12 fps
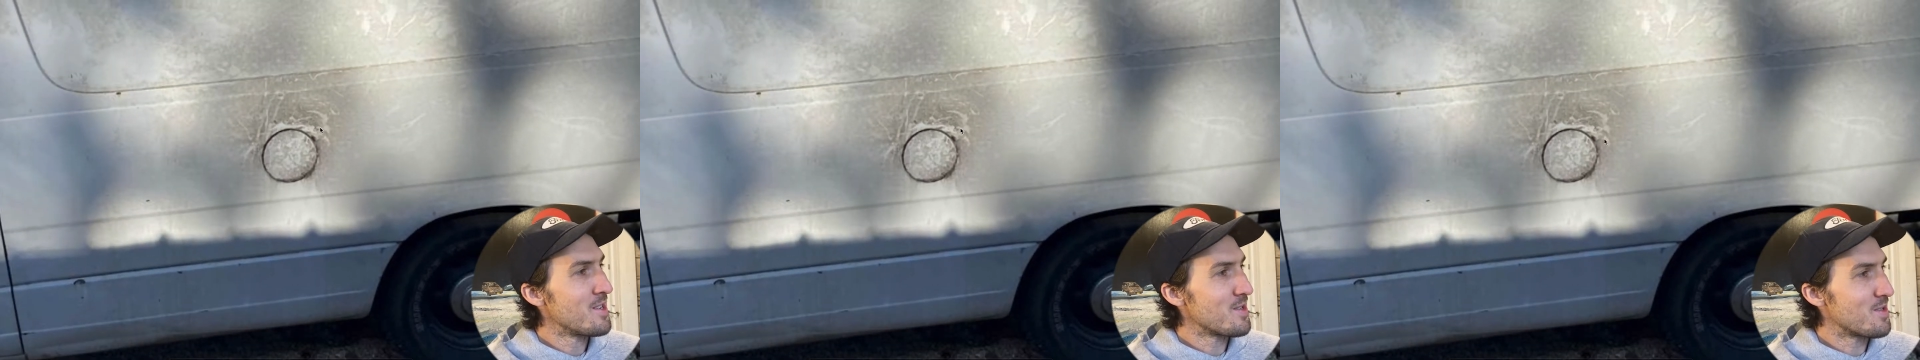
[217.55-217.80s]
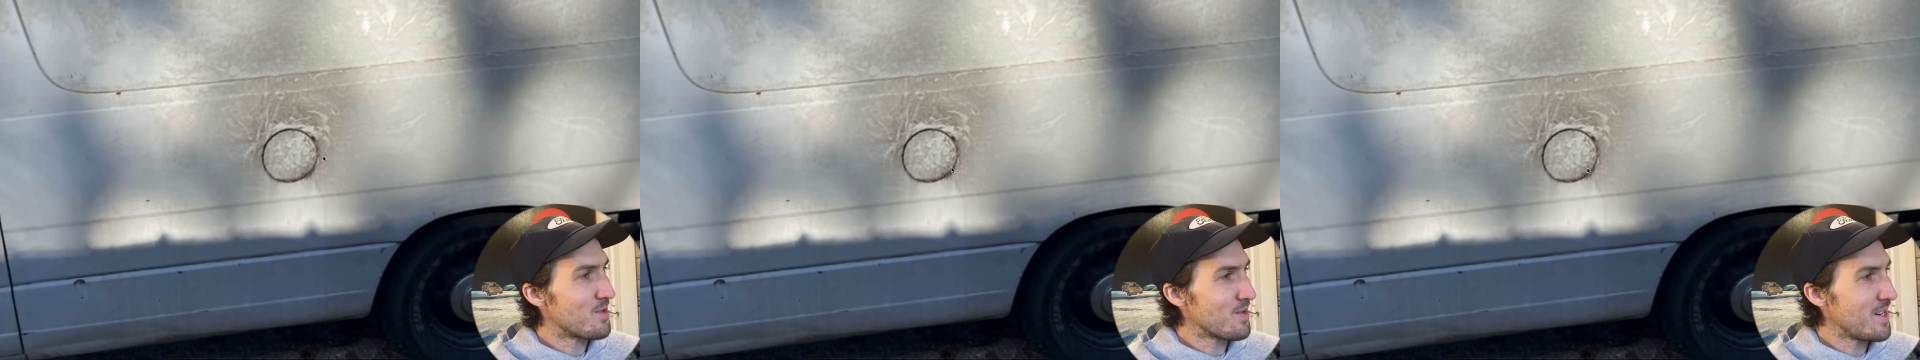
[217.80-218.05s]

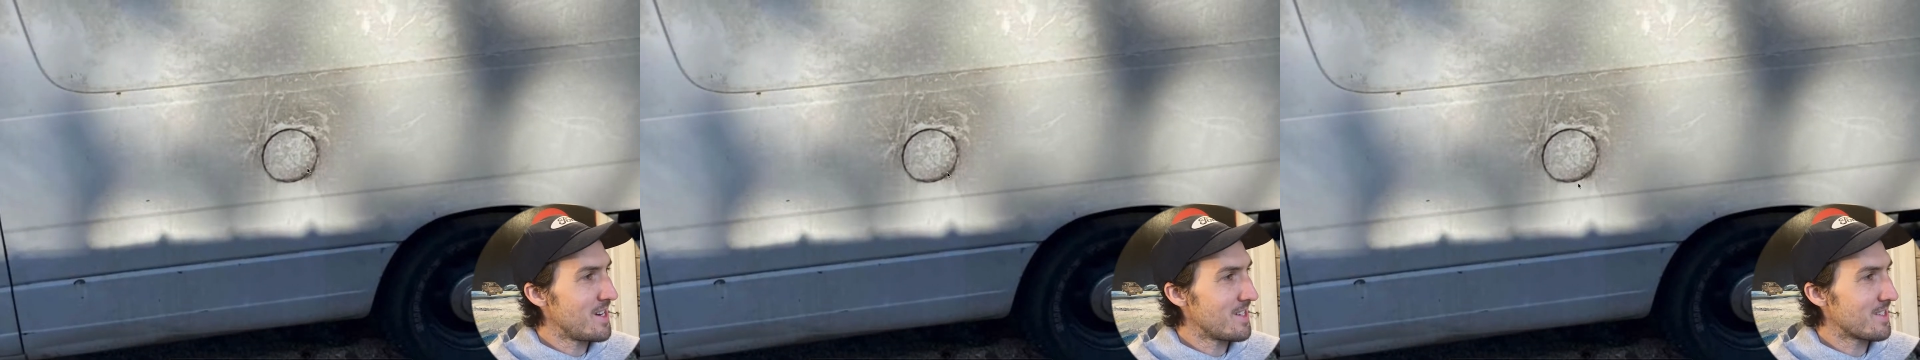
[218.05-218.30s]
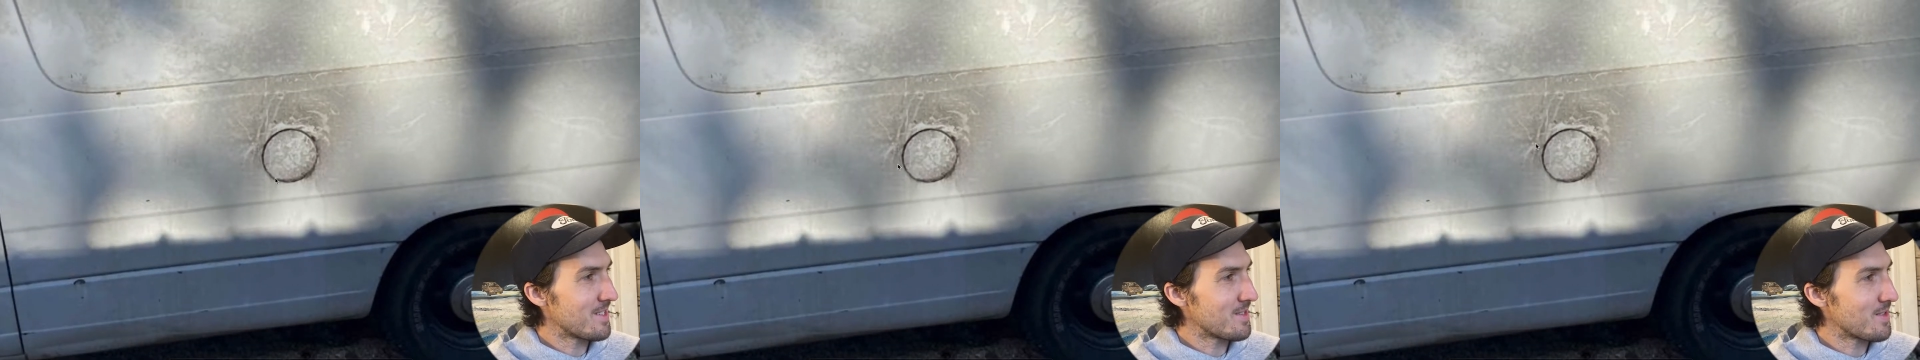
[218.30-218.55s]

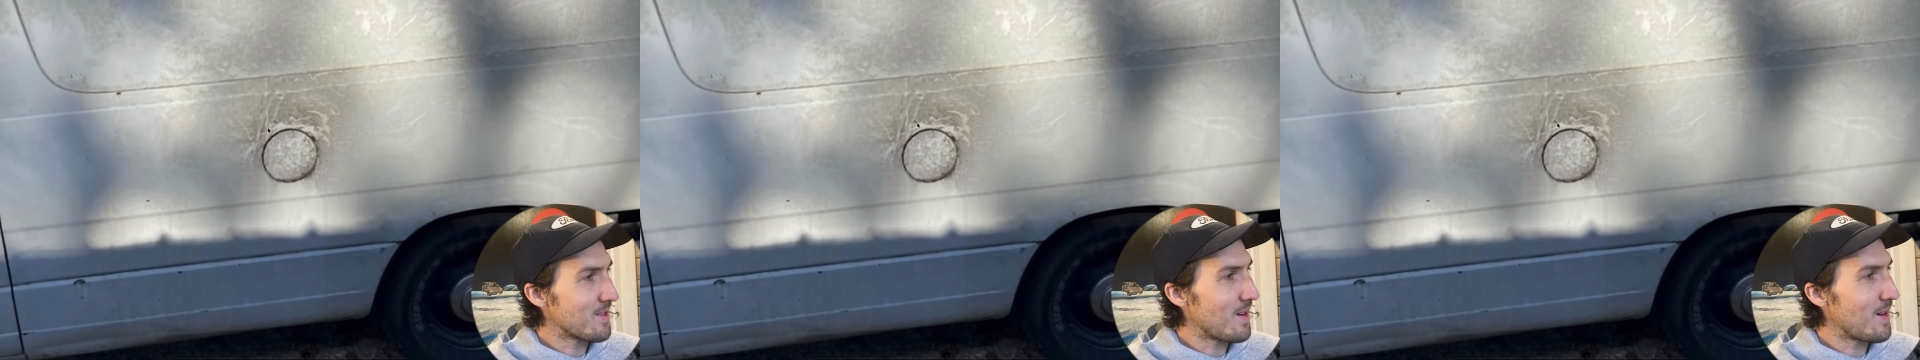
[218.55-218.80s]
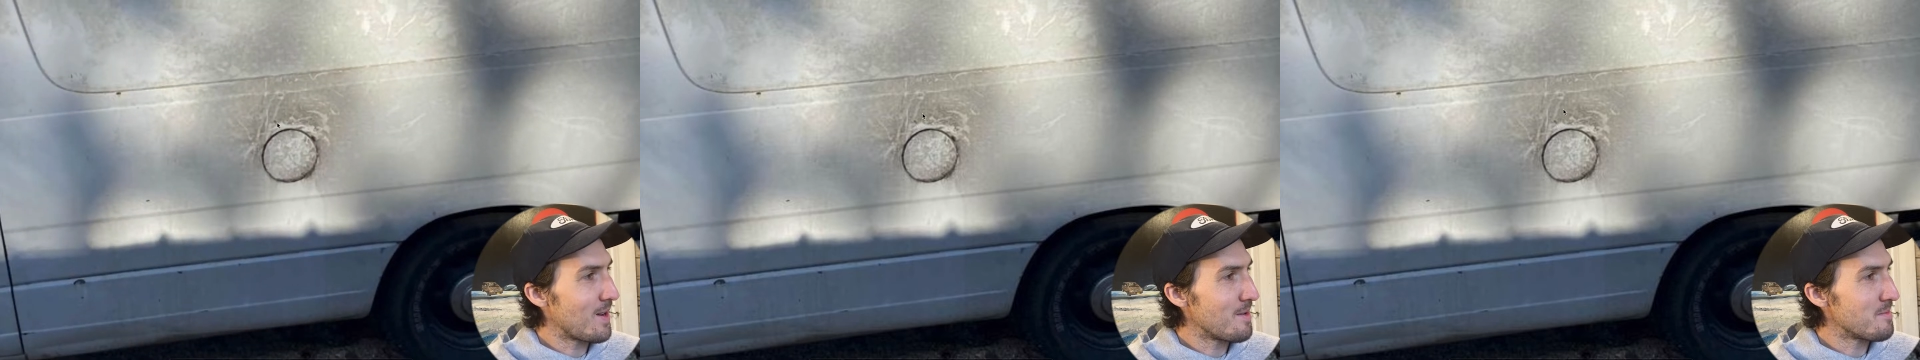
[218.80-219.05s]
grease and
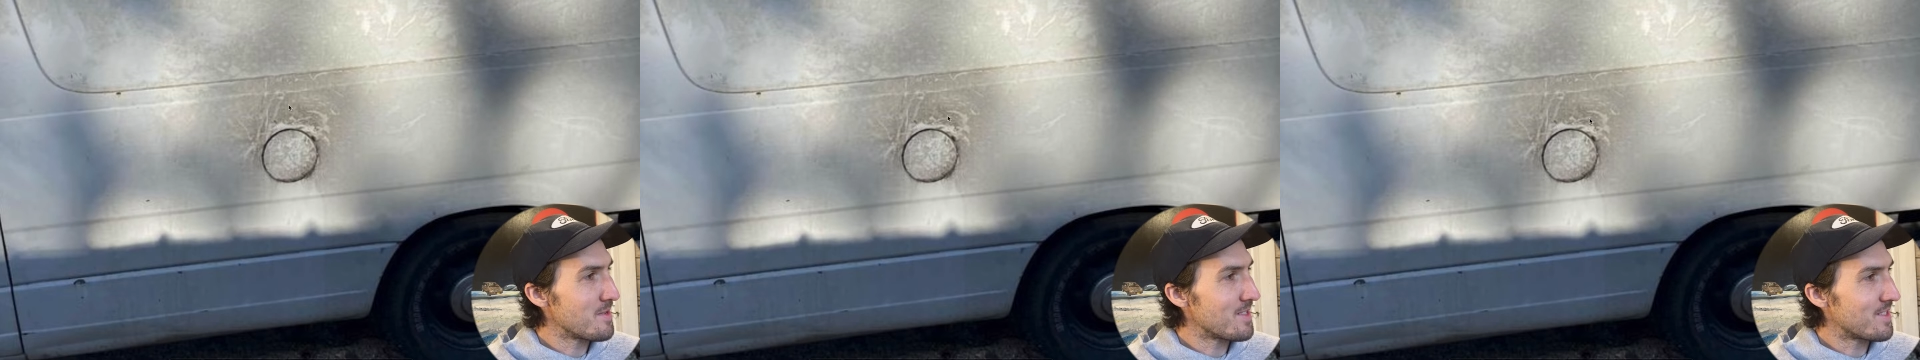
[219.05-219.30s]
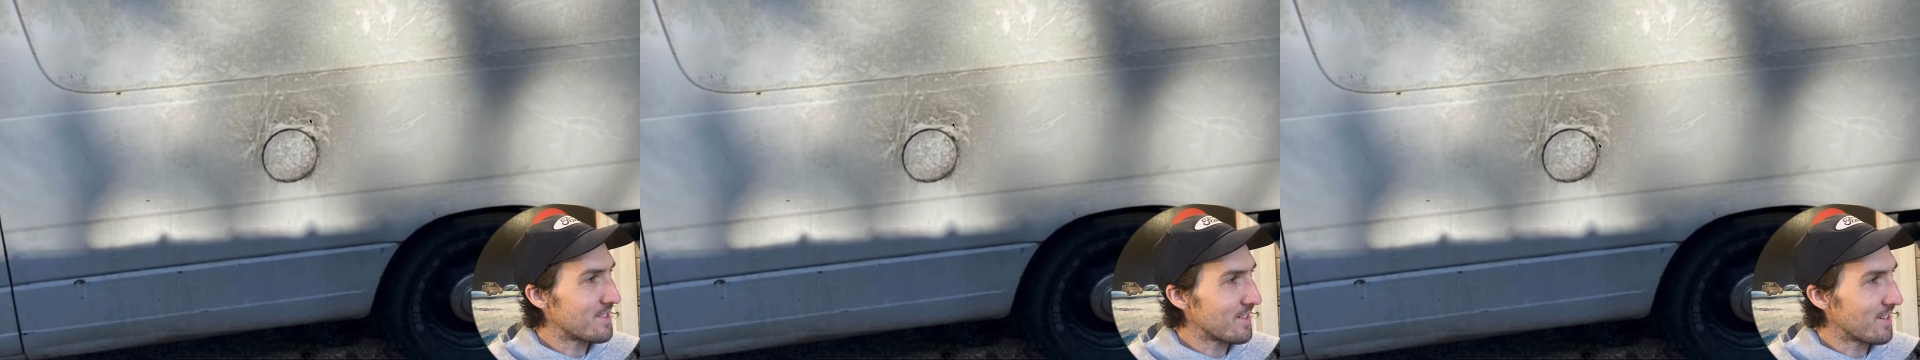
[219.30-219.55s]
grime
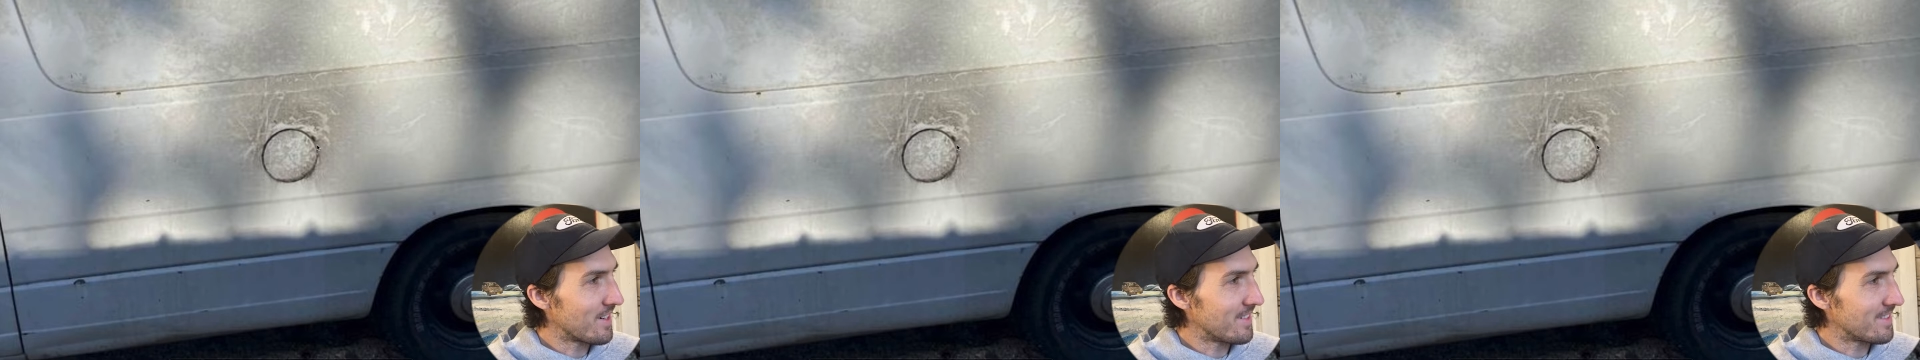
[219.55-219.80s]
and dirt